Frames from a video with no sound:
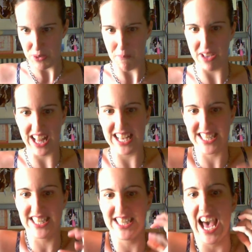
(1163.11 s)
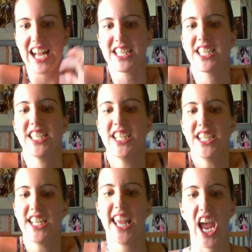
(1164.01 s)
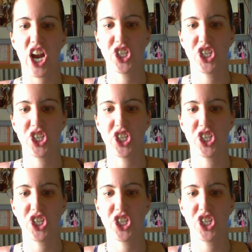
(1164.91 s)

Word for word: because that they are